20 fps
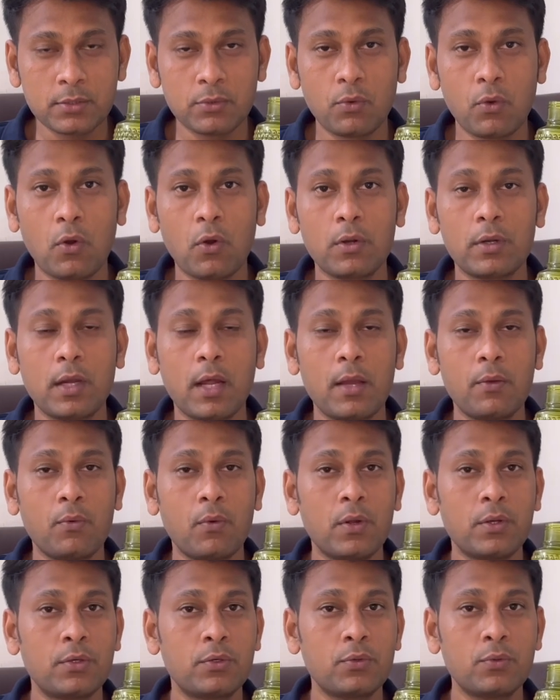or I
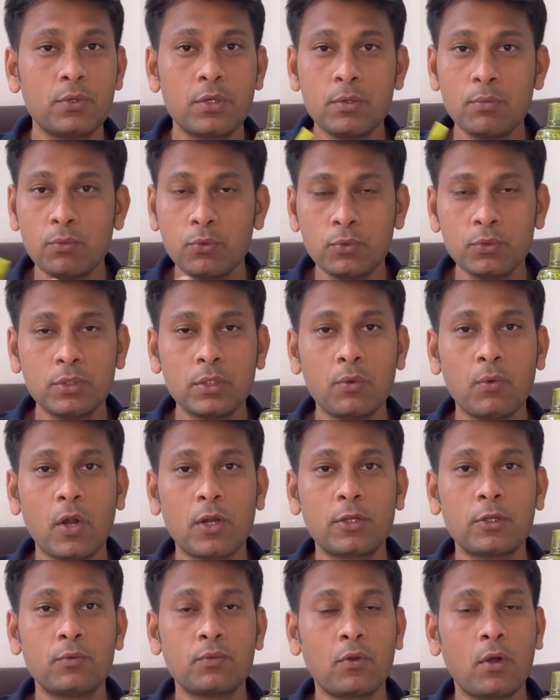want to remove the
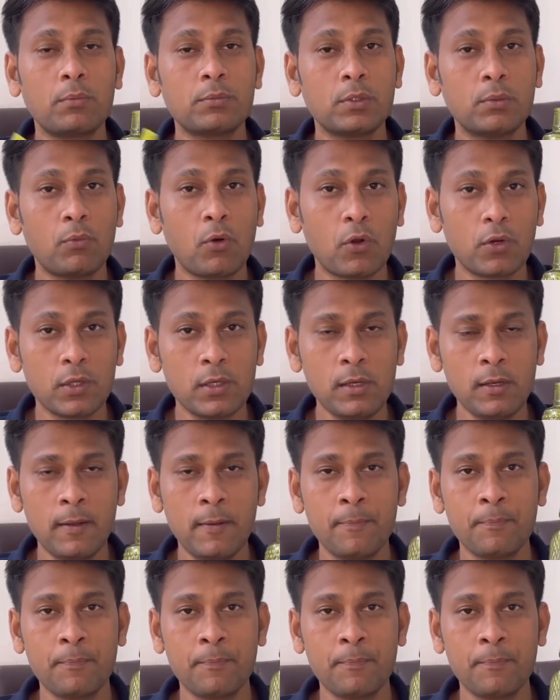water from the bottle.